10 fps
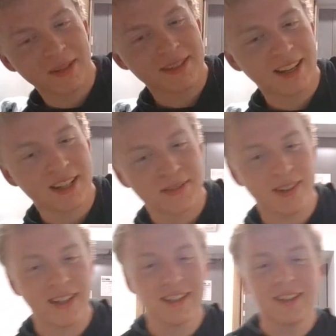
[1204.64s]
would have been
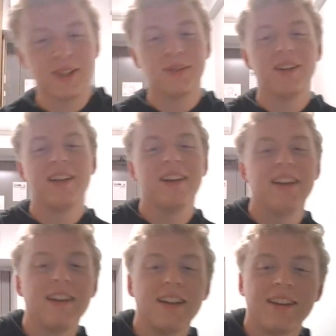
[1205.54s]
satisfying. No.
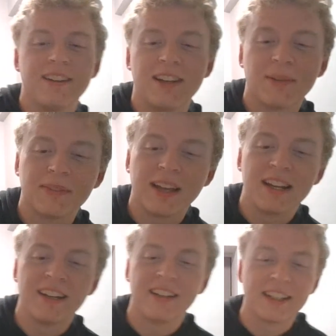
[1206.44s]
Now I'm going to have to
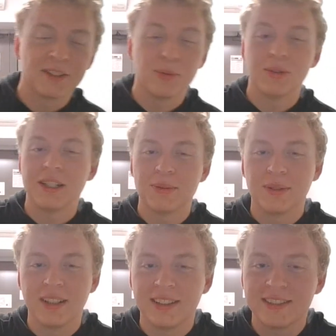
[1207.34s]
end it at like
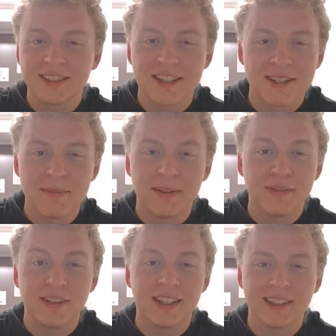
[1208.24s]
2020 just to be
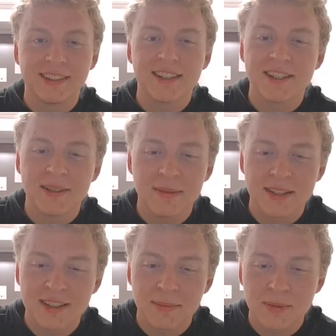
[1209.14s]
fitting. Just to be
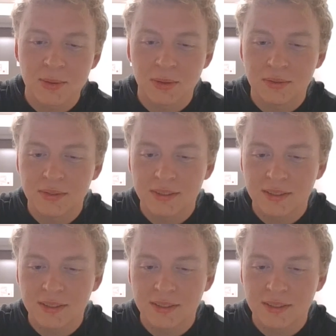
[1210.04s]
some sort of...